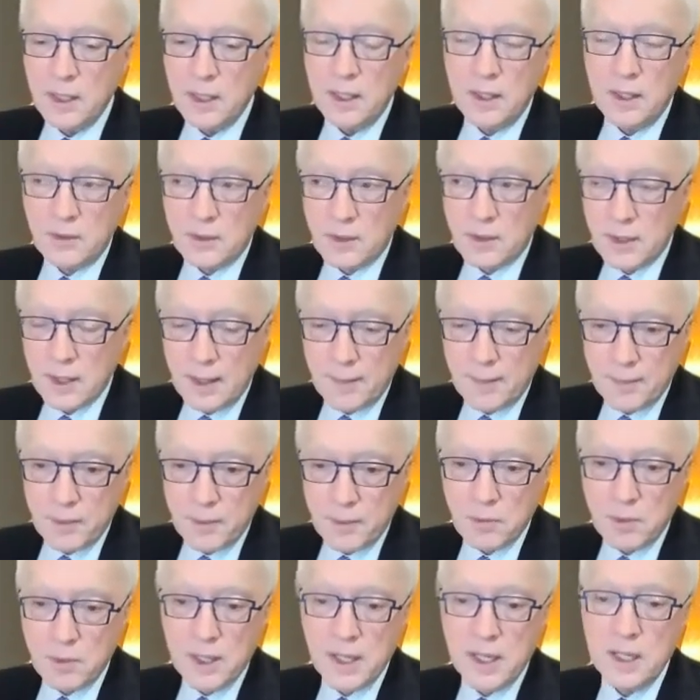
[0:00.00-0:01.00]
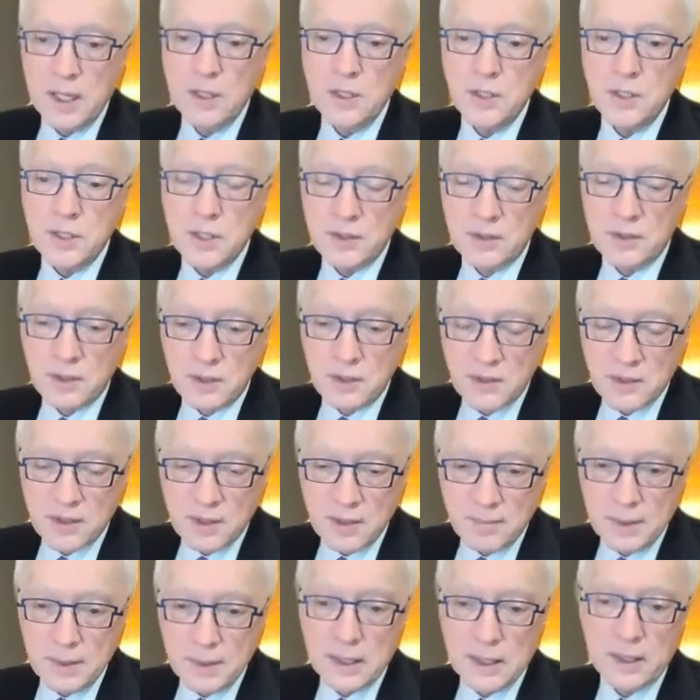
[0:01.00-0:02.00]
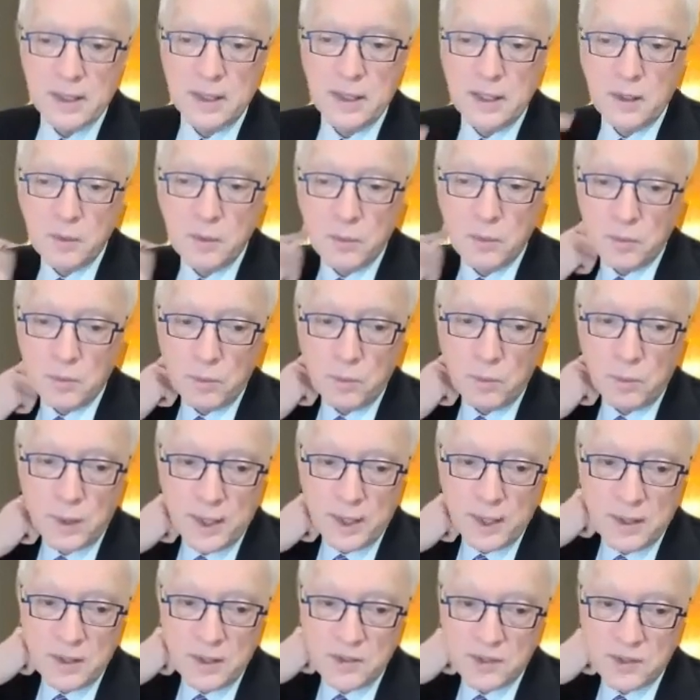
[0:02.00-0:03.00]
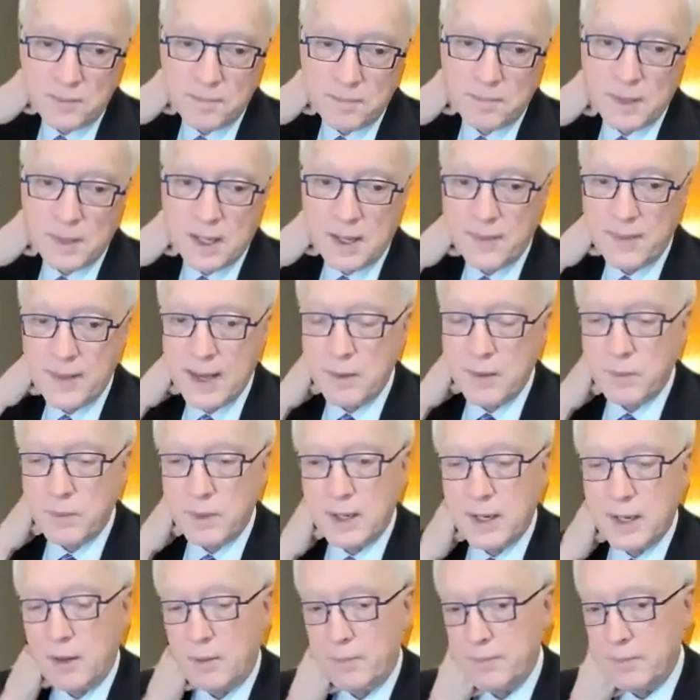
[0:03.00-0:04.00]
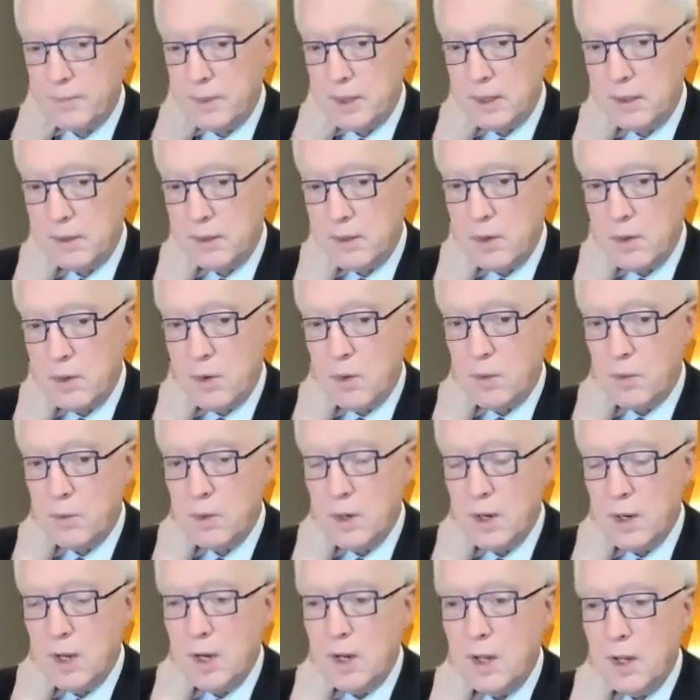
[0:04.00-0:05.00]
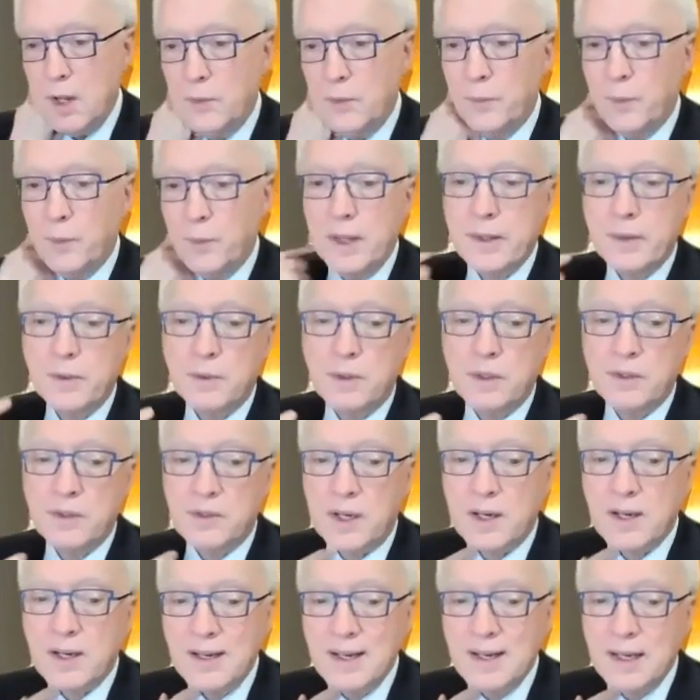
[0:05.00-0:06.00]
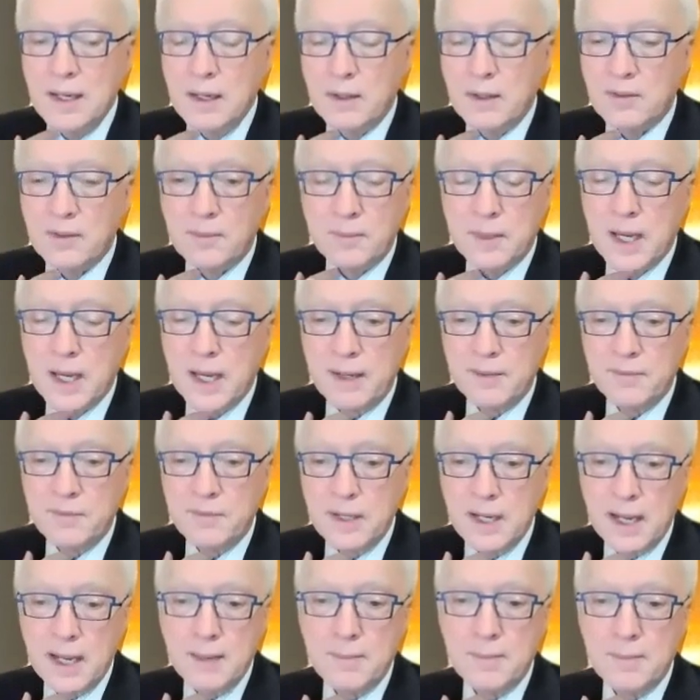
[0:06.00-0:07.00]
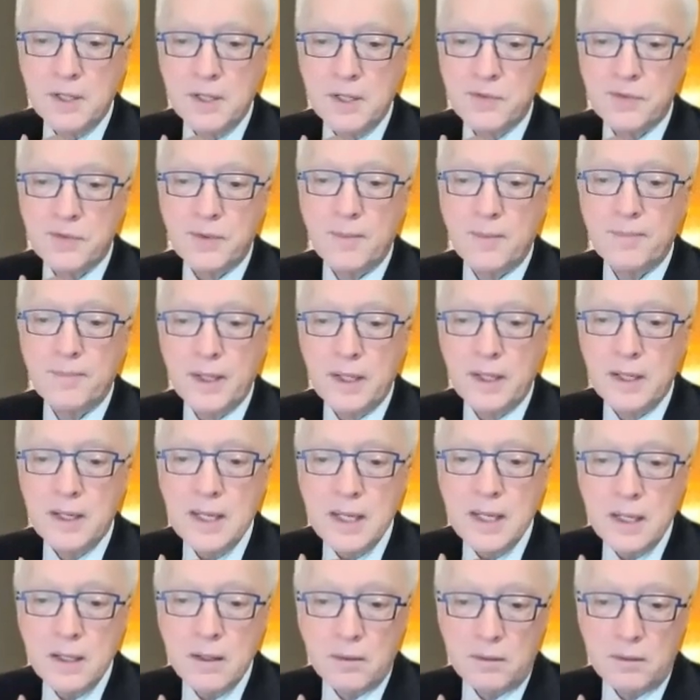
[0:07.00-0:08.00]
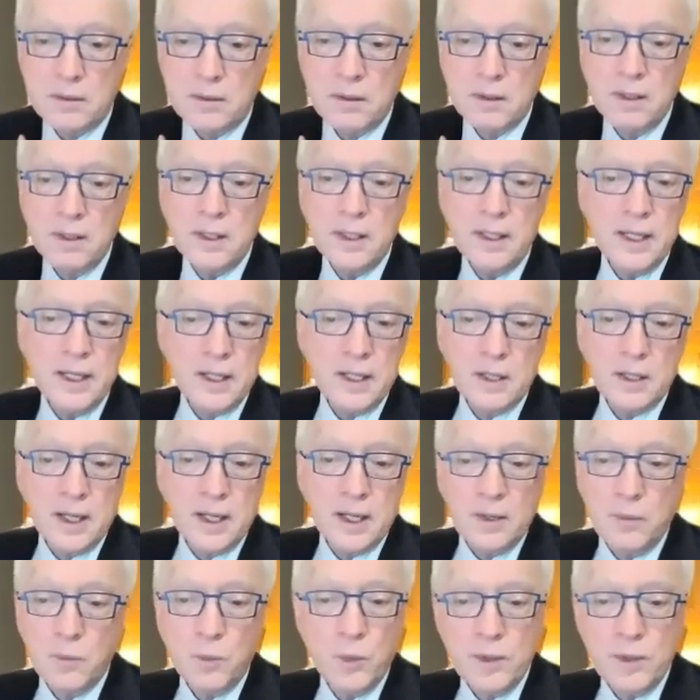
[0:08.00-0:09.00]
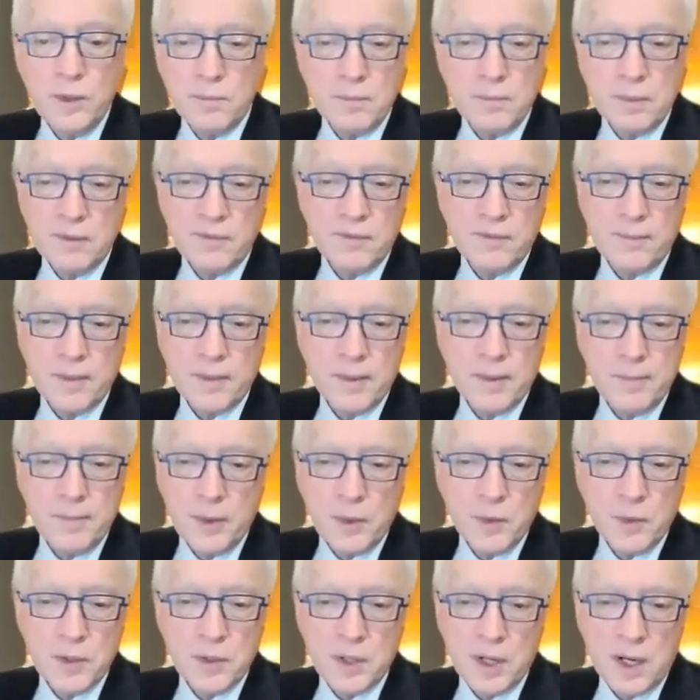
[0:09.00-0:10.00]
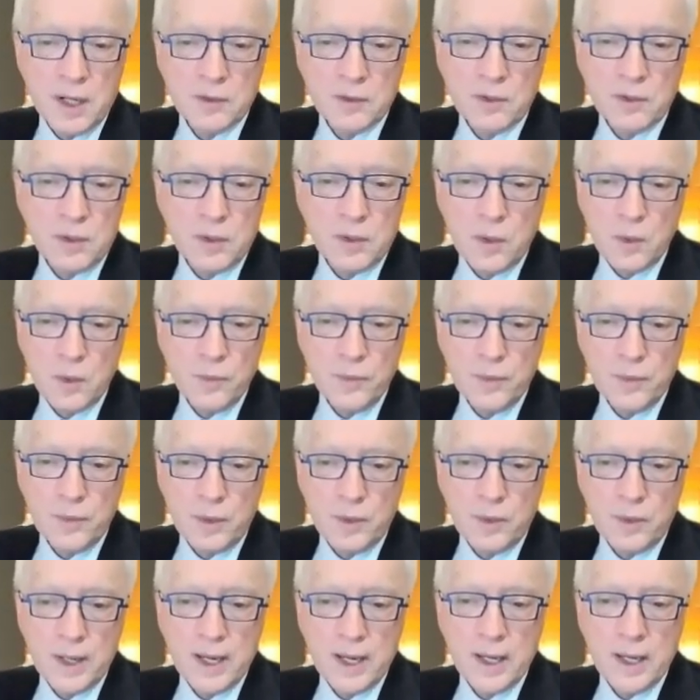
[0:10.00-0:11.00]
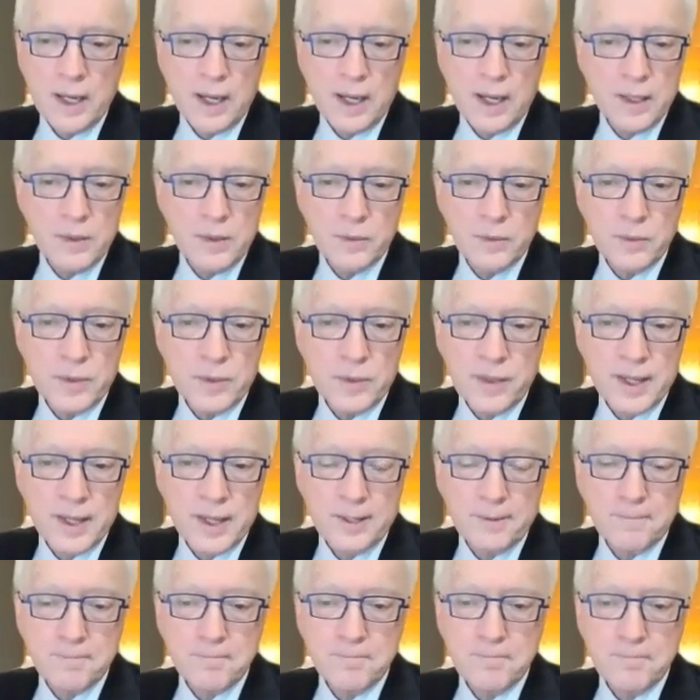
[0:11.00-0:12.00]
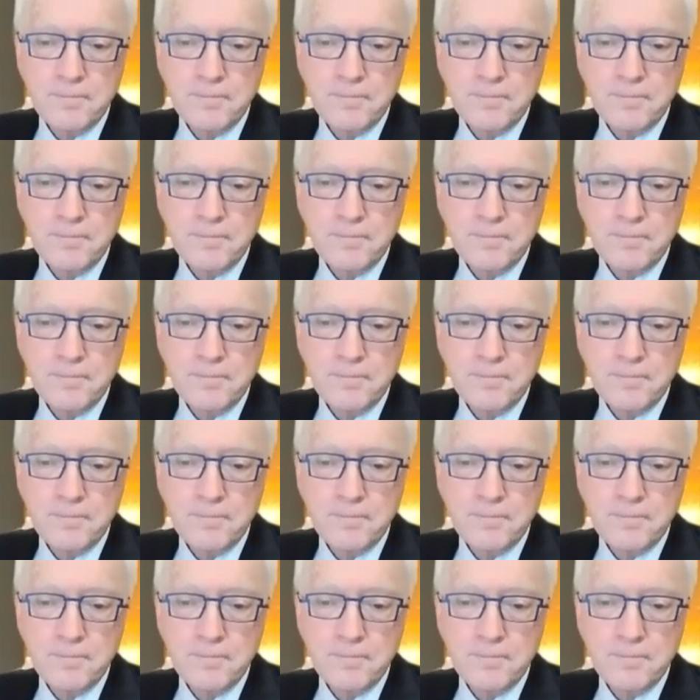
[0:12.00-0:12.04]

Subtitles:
Is it the upper range? Is it stability? What is it? And that would help me know whether it was some kind of damage from the needle. It wouldn't be from the Botox alone, though, I don't think.